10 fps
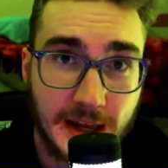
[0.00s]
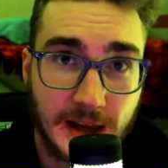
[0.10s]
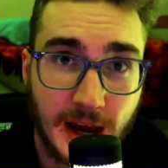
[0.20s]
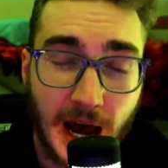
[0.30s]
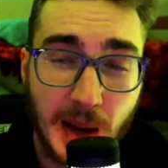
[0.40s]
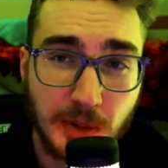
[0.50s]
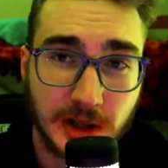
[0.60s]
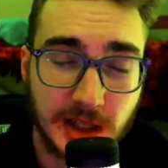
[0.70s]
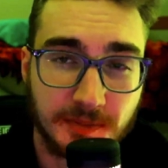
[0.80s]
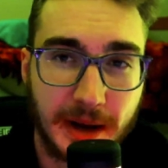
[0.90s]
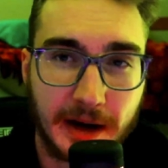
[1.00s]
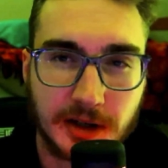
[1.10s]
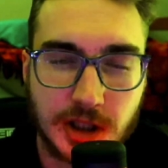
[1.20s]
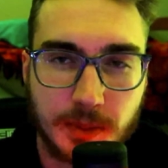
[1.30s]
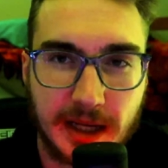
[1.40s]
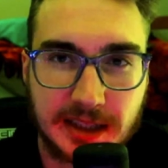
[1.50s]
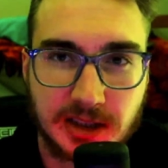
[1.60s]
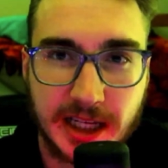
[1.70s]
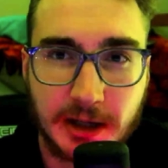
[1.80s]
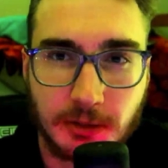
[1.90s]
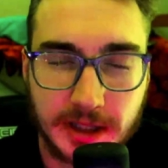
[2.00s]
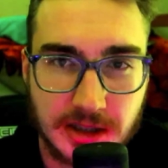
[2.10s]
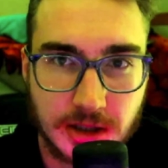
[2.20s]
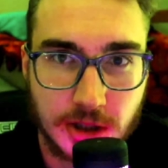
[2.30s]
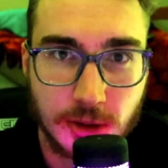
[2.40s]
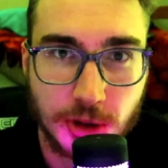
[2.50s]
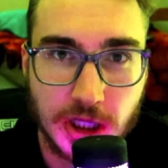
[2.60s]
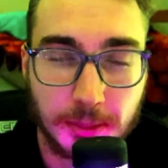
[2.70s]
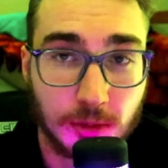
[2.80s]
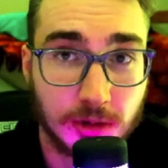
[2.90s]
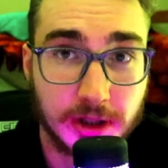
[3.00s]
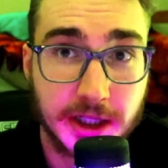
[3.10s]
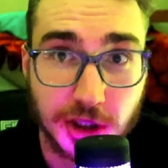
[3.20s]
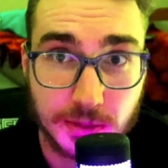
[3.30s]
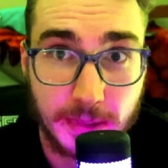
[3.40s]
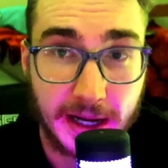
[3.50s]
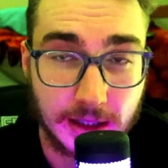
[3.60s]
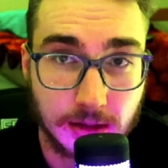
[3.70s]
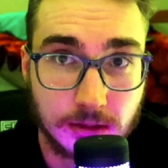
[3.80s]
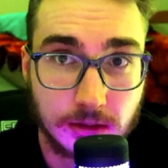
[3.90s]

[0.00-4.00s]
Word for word: I believe marriage to be a sacred institution. I'm a religious man.